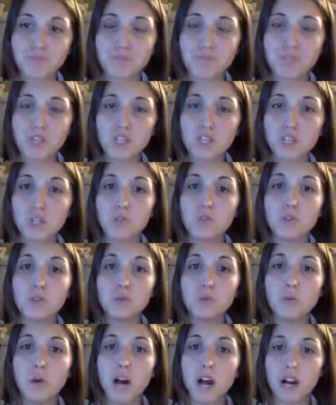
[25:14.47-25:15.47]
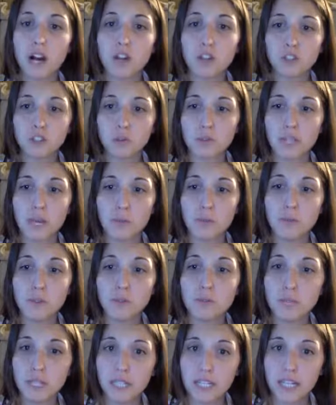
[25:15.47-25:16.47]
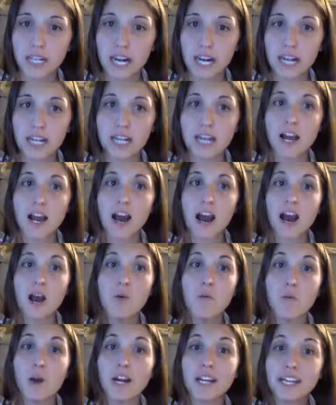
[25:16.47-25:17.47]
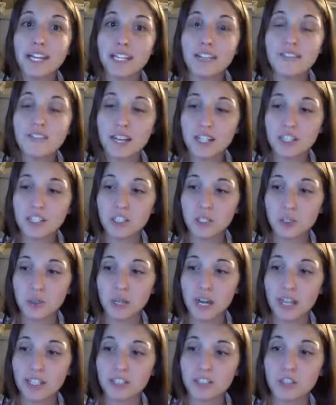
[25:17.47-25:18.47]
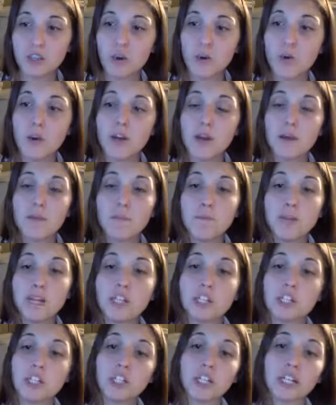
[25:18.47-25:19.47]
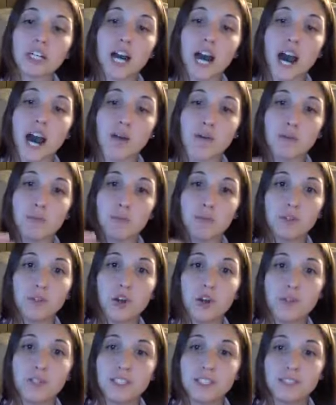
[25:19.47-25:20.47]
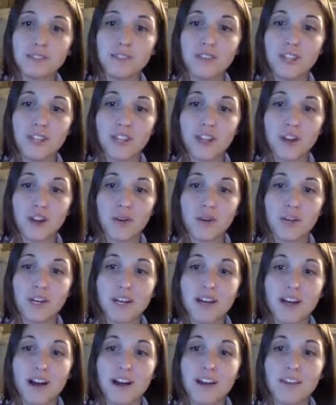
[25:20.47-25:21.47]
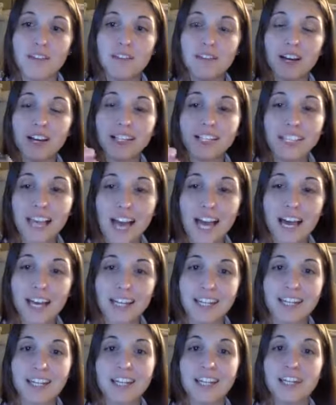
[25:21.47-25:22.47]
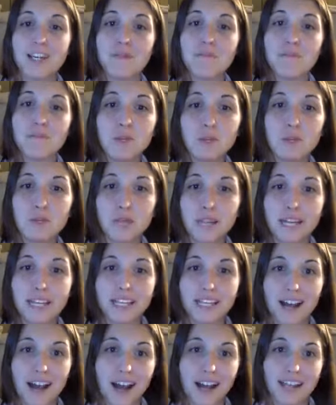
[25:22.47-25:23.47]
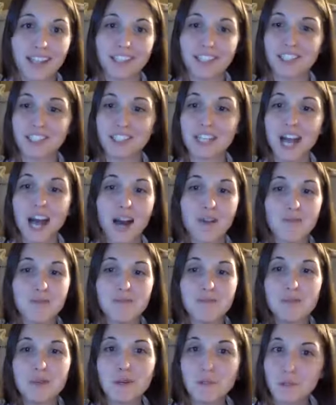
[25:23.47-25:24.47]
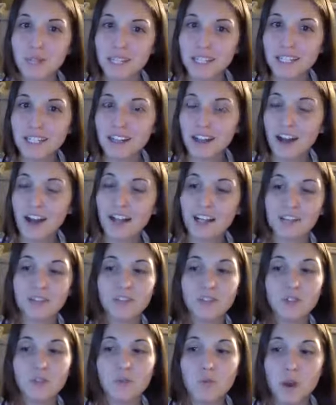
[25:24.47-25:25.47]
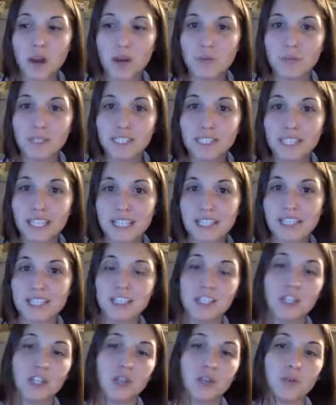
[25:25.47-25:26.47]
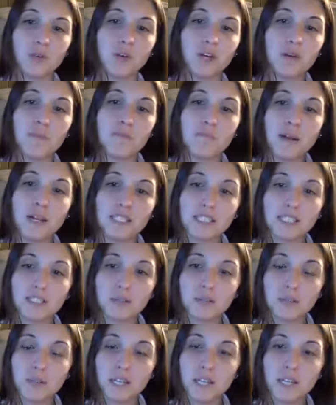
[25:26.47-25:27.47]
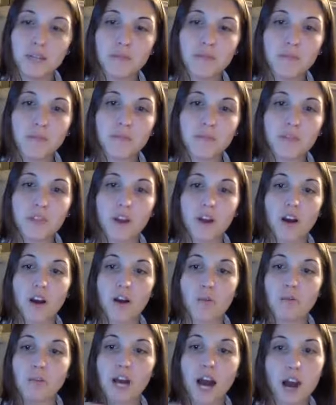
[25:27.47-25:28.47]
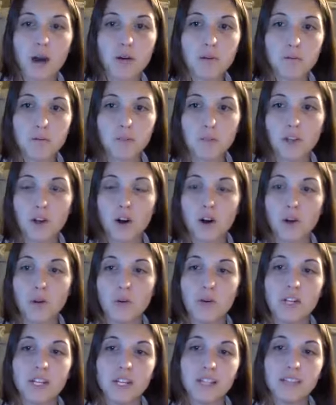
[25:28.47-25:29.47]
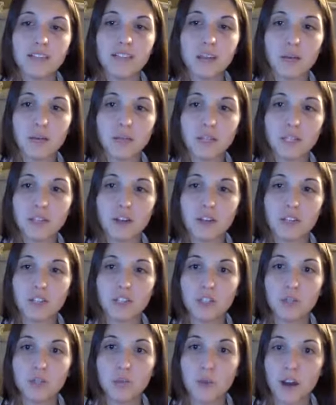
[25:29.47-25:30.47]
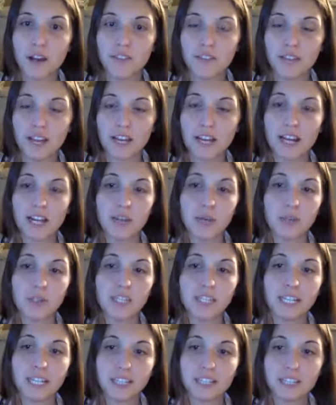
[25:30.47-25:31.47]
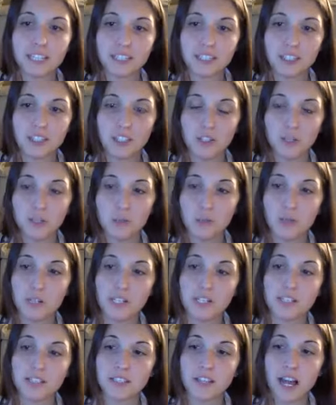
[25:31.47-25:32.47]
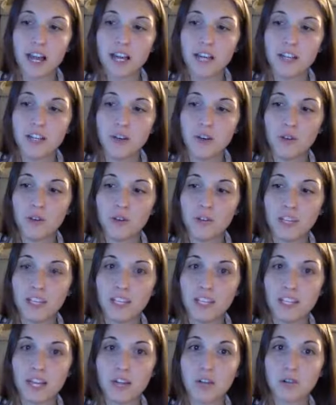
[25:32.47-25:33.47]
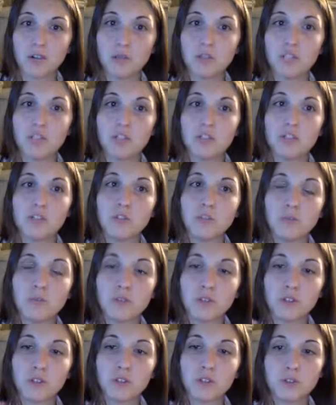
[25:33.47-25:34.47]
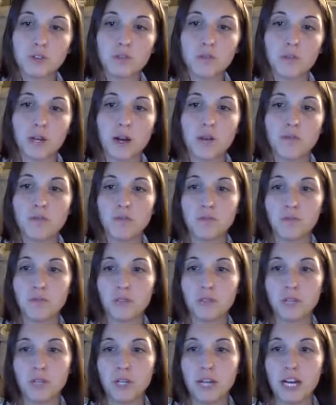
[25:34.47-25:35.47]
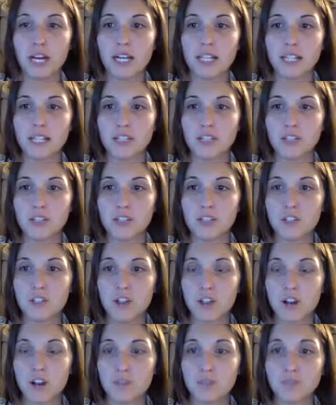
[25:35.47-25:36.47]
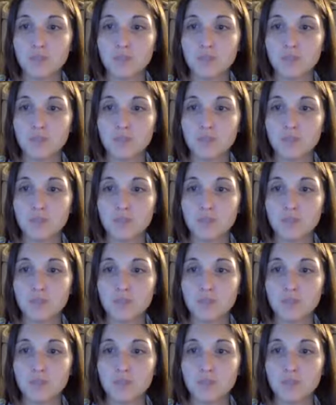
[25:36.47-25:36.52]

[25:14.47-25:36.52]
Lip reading: So if you want also that meal planning guide, I want to give that to you guys. So make sure to comment below this video. If, again, meal planning guide, just comment meal planning guide. If you want me to send this to you, message me, comment below, let me know that you want that, and I will get that to you, because I think that'll be super, super helpful for you guys to start